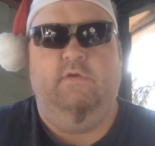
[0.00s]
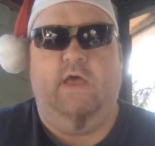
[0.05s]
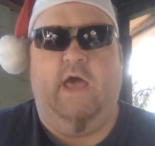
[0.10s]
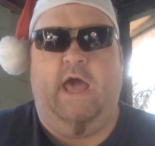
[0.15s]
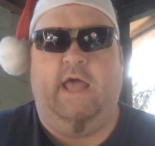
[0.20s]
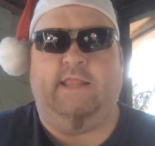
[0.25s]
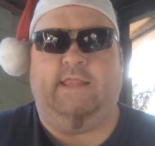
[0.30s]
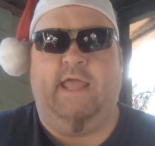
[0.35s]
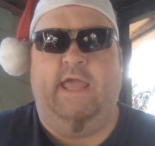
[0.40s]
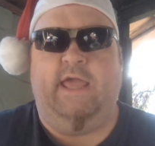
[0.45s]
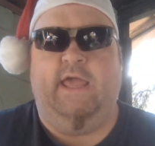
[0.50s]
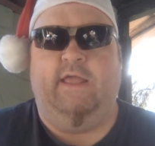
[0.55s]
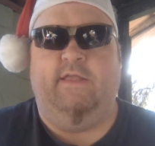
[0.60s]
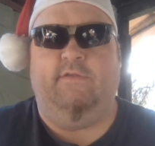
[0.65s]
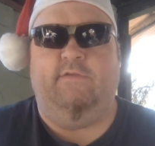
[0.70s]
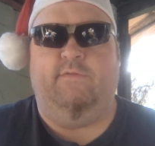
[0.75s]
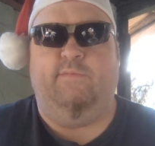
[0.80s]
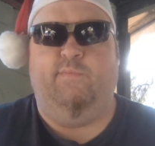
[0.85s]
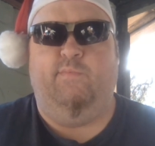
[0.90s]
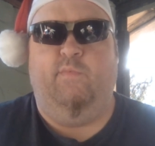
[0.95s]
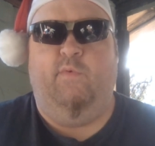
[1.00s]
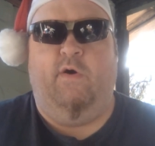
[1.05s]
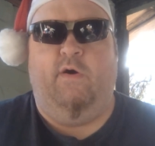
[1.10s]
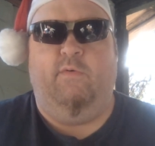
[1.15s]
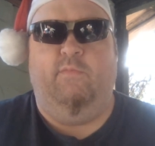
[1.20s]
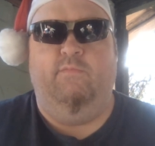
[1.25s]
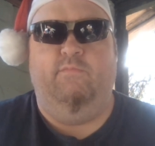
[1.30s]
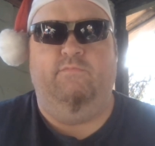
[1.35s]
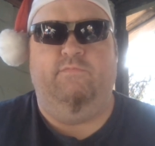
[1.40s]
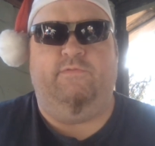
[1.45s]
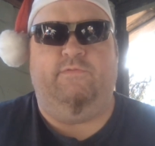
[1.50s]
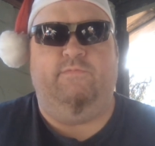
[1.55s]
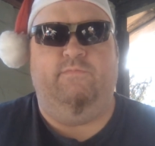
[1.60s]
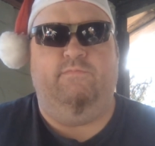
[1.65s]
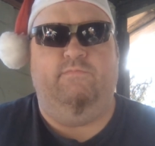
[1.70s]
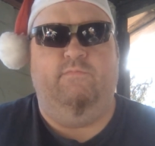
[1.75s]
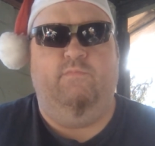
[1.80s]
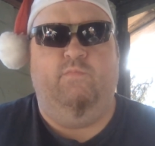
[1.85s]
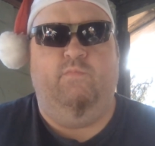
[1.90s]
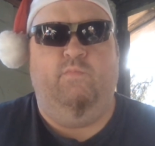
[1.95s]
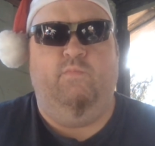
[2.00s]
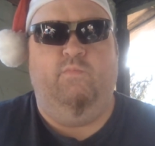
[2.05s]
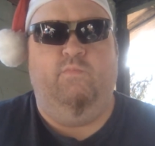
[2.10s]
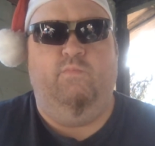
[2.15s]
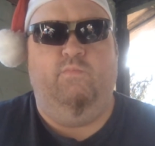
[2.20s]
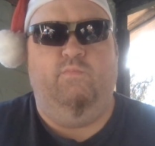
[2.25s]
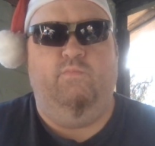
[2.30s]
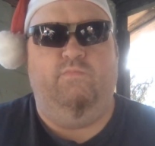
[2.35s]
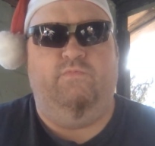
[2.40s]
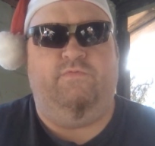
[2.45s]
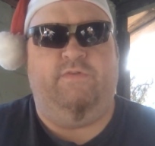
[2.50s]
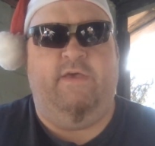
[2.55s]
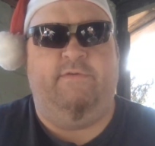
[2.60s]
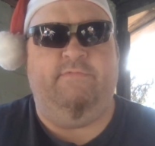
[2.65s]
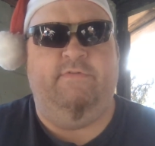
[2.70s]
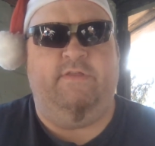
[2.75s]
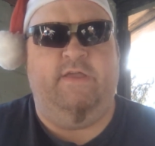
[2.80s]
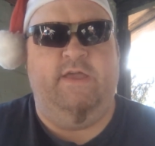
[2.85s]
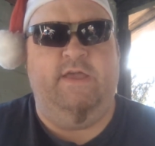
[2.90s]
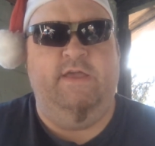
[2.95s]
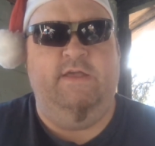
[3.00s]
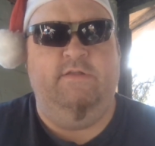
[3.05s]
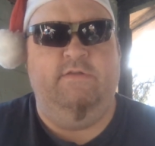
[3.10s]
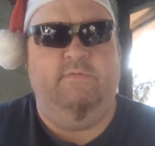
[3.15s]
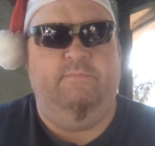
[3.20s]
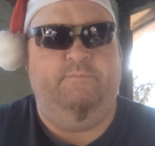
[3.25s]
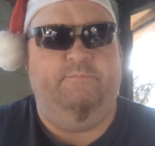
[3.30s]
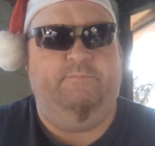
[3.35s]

I think it's what, 17?